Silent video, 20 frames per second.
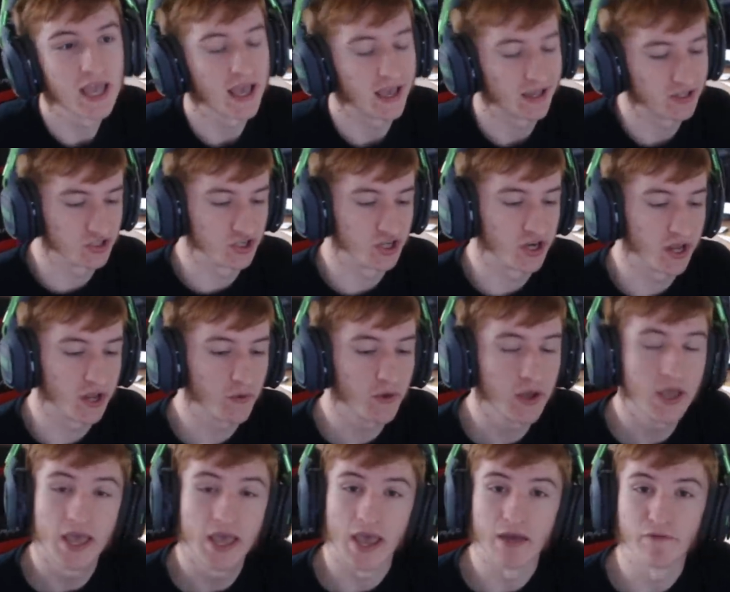As you know,
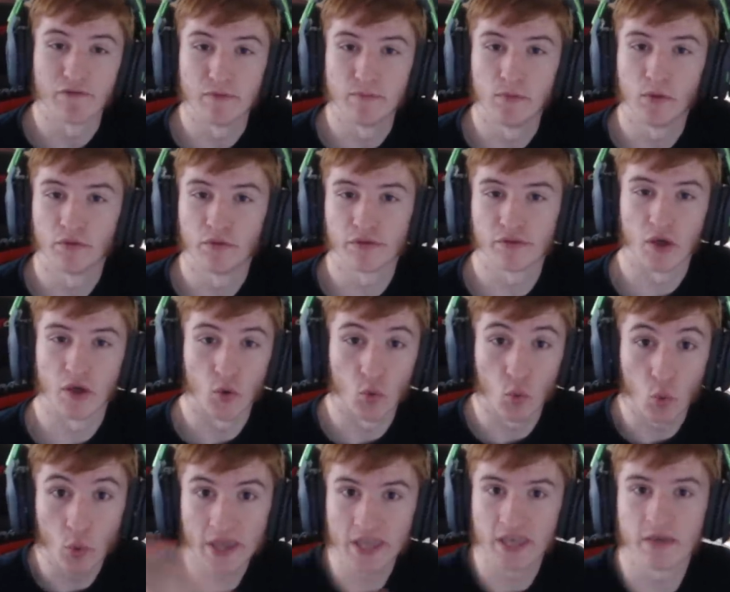every month, a
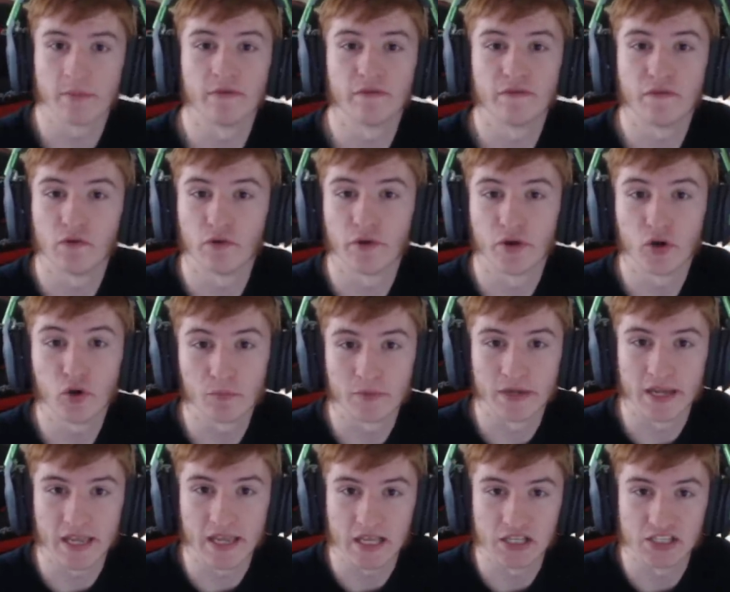week before an
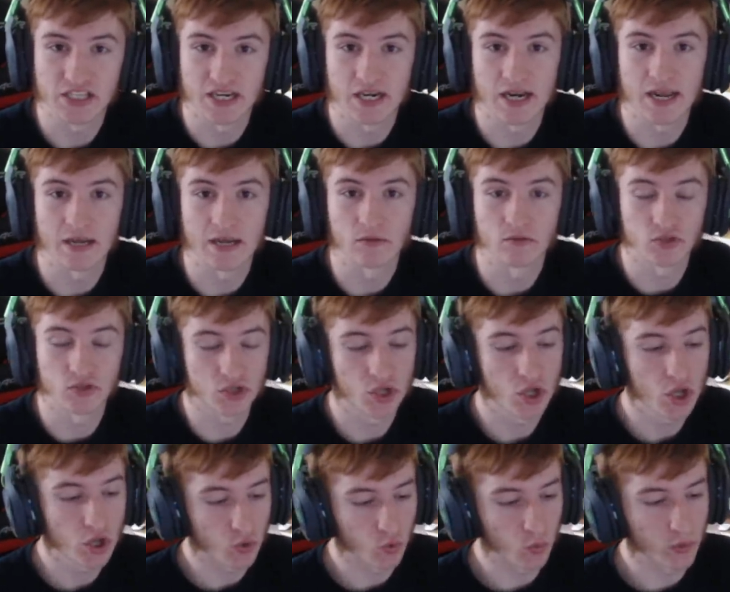update gets announced,
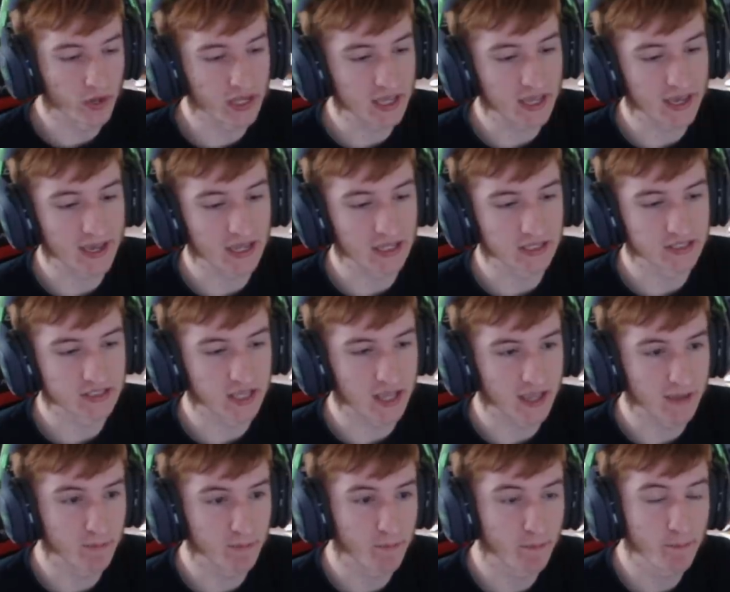we get
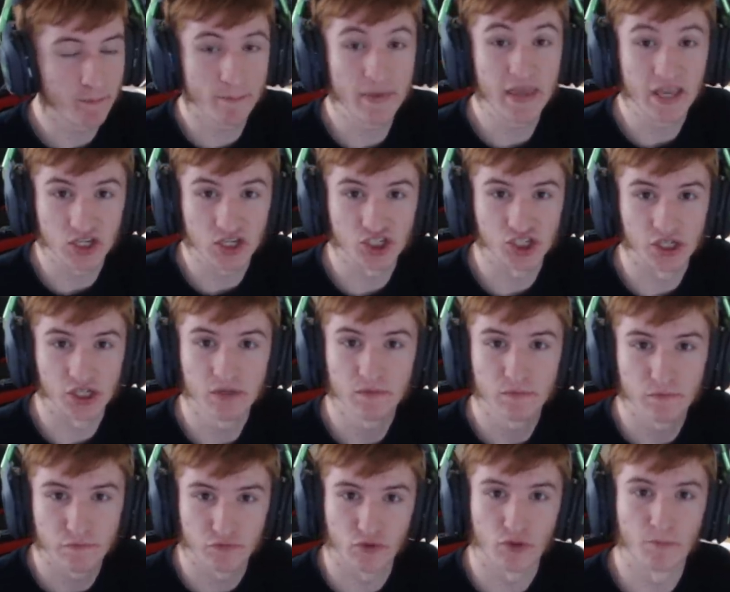a picture
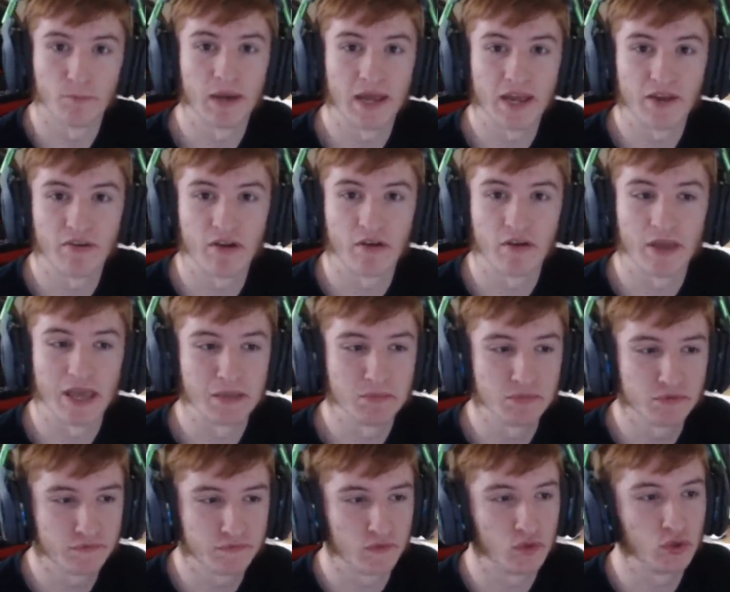from Playground
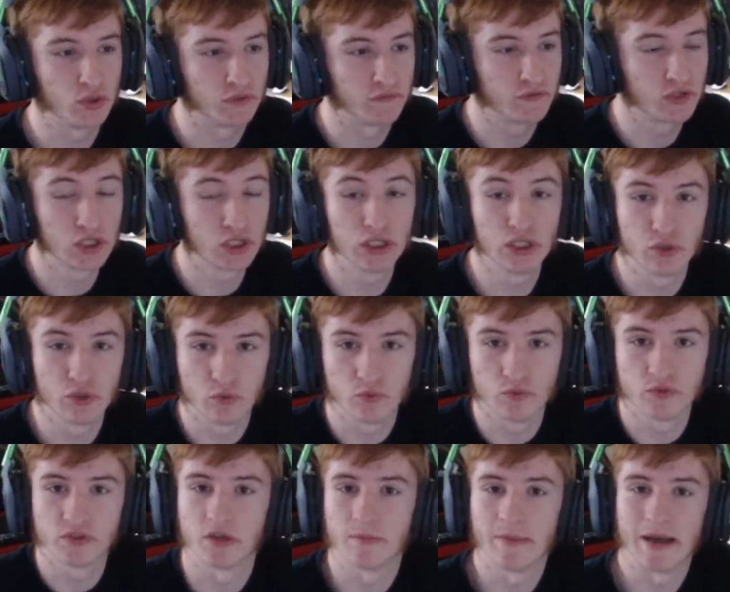Games full of
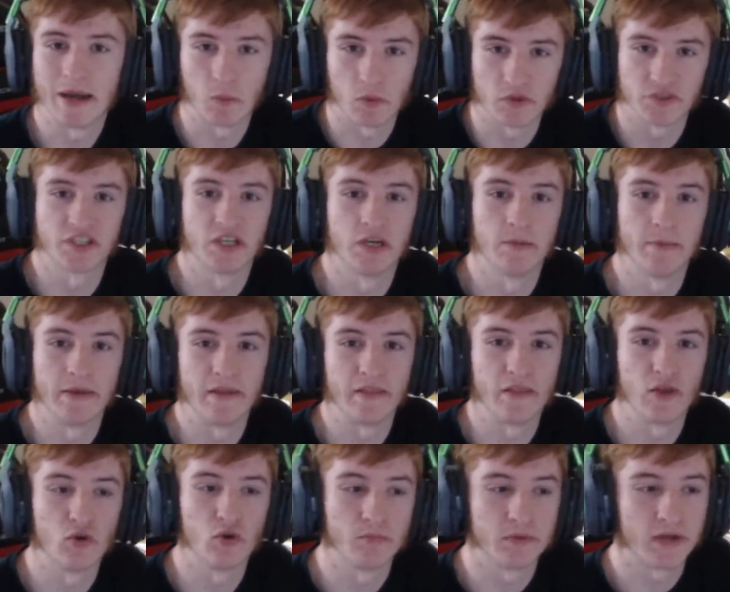clues about what's going to be in
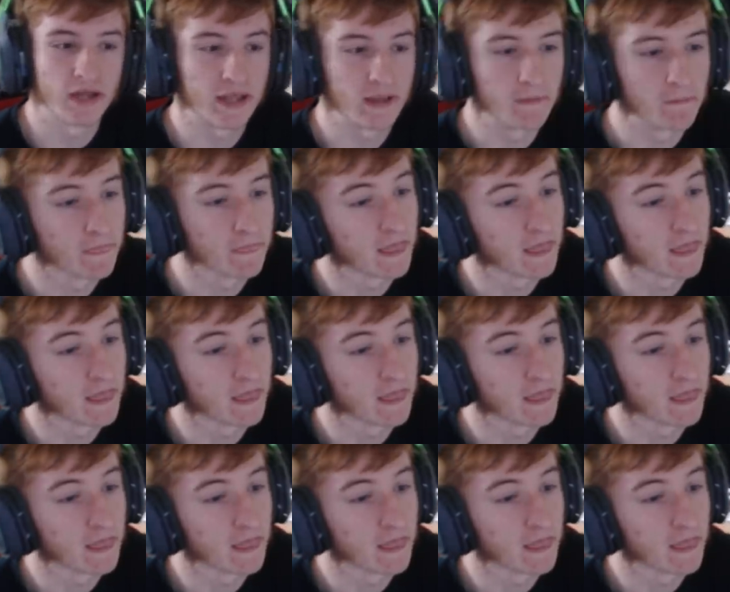the update.